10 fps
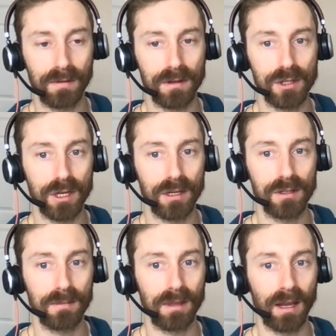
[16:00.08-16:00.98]
to change
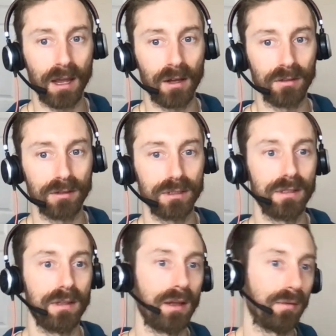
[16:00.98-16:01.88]
something else
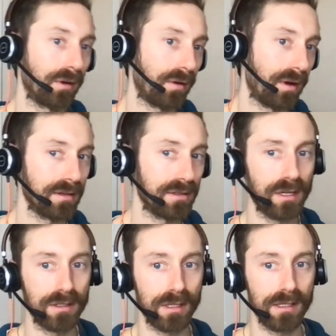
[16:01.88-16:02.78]
that requires
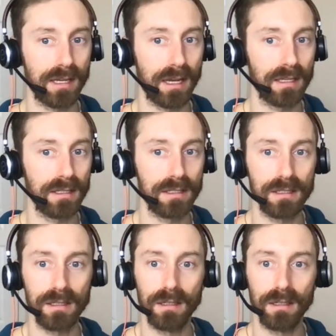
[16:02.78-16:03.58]
changing the tests?